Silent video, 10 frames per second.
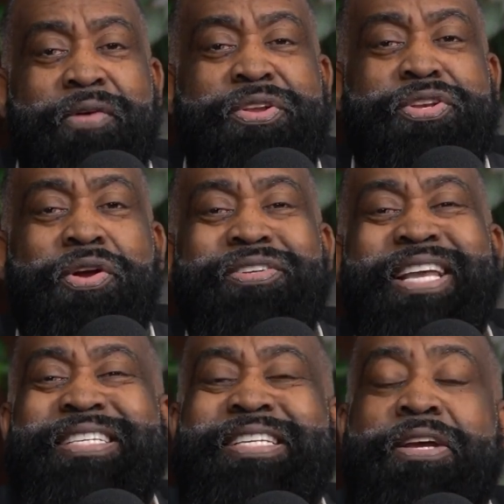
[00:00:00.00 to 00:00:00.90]
it returns
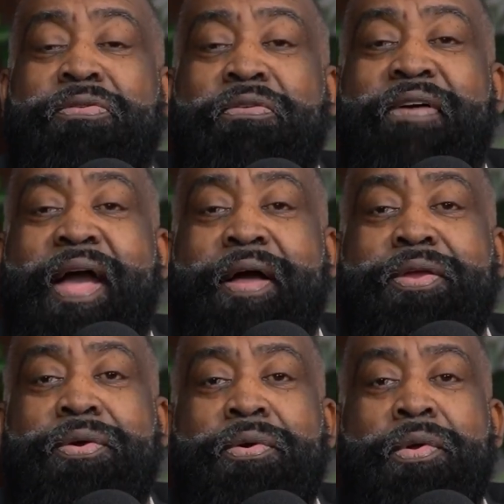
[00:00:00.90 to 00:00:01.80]
a zero
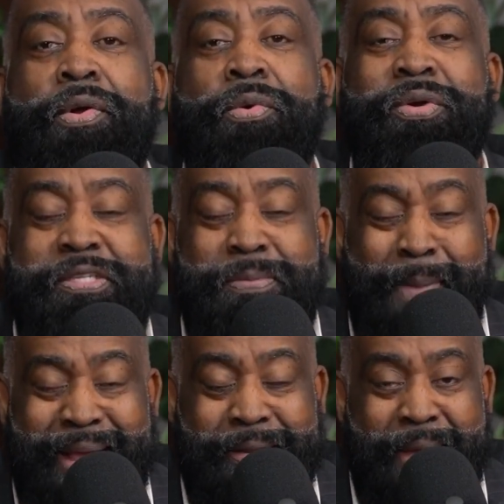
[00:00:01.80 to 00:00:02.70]
value, which is
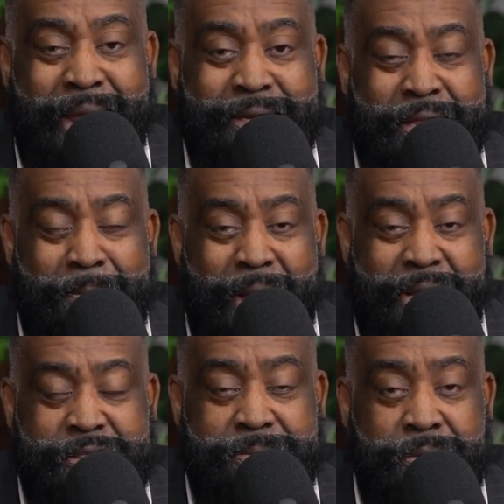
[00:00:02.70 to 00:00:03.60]
mathematically
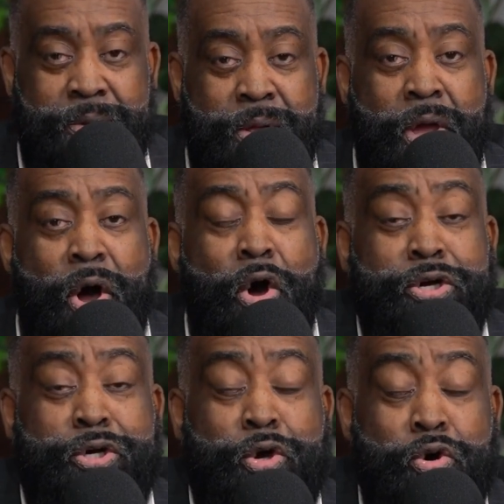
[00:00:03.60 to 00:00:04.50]
impossible.
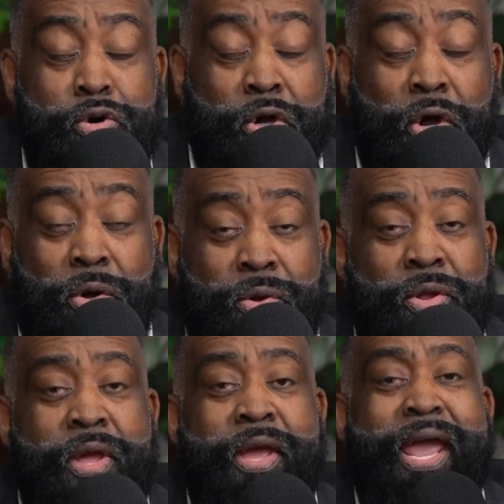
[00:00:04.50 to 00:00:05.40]
On
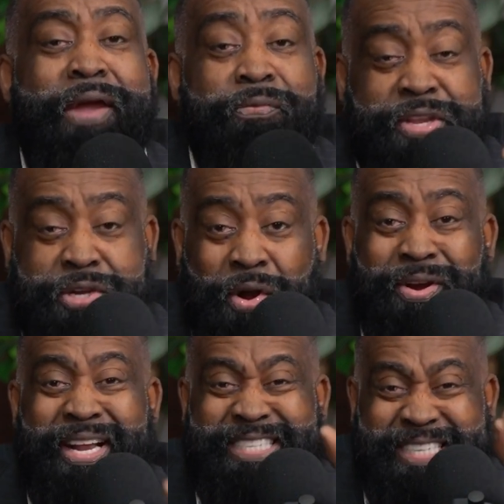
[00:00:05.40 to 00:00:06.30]
Google, it
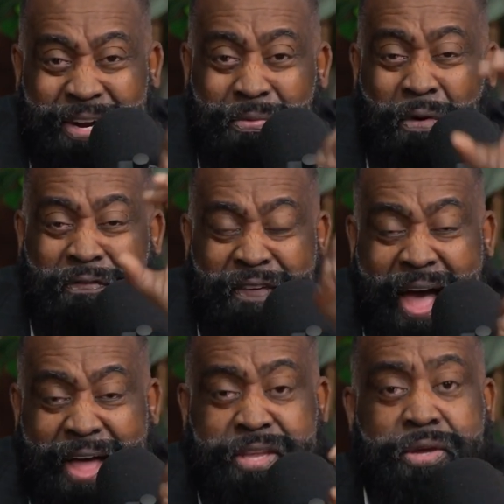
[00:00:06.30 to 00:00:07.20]
returned a zero
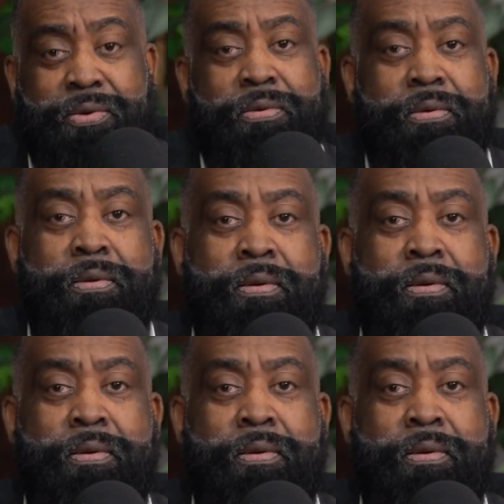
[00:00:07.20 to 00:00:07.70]
value.